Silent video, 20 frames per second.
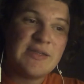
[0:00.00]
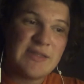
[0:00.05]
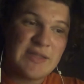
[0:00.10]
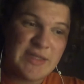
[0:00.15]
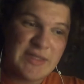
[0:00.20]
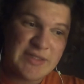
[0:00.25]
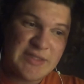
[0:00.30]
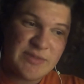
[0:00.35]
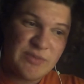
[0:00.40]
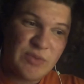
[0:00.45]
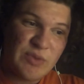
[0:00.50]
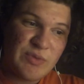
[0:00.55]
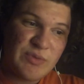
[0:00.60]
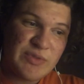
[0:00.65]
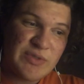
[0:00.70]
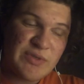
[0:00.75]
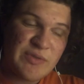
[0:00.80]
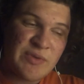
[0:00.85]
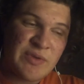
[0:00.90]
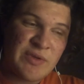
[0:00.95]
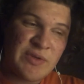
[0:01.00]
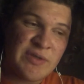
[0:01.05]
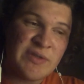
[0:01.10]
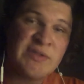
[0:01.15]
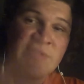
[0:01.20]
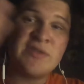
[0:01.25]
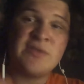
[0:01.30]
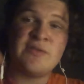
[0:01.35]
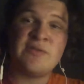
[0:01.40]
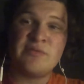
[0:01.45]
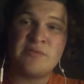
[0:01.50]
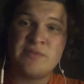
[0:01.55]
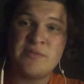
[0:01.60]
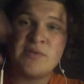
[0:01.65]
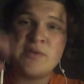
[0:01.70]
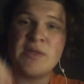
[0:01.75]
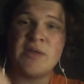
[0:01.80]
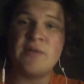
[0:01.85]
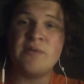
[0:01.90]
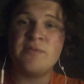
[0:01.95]
that's what was going on. So
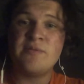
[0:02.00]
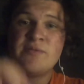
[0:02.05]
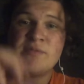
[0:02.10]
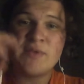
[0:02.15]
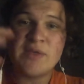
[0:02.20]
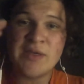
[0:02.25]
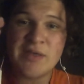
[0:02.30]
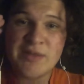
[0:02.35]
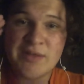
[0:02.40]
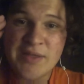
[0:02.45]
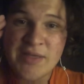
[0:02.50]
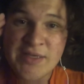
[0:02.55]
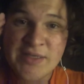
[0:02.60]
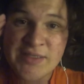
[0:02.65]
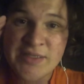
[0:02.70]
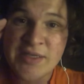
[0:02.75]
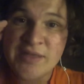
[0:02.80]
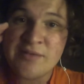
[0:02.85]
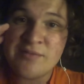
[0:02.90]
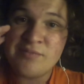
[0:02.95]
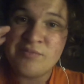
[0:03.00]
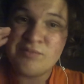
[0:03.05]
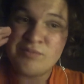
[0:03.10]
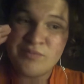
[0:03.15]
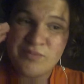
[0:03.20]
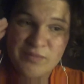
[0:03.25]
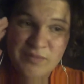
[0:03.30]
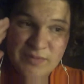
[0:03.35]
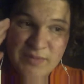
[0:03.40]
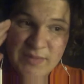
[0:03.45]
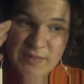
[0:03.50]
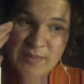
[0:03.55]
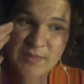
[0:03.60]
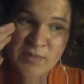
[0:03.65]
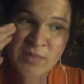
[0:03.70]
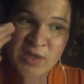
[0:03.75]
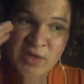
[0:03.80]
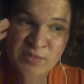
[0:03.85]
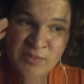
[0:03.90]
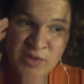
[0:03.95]
they sent
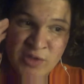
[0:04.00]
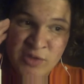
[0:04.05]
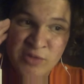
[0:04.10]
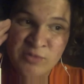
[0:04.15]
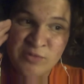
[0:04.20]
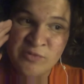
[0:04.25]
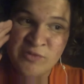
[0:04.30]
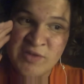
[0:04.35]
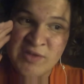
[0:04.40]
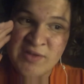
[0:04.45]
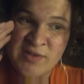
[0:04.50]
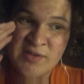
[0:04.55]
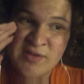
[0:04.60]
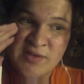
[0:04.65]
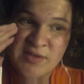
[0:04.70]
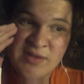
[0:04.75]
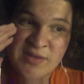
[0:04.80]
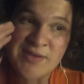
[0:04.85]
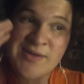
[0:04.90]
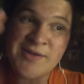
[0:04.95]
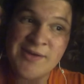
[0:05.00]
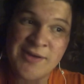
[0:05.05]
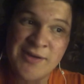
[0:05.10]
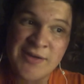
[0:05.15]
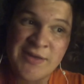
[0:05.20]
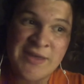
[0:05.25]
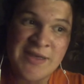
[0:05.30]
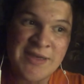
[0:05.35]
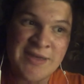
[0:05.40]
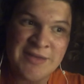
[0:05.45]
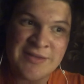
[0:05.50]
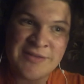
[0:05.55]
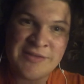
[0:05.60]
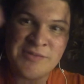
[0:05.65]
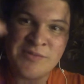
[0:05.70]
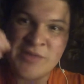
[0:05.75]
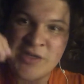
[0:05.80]
Mom home with the dog and some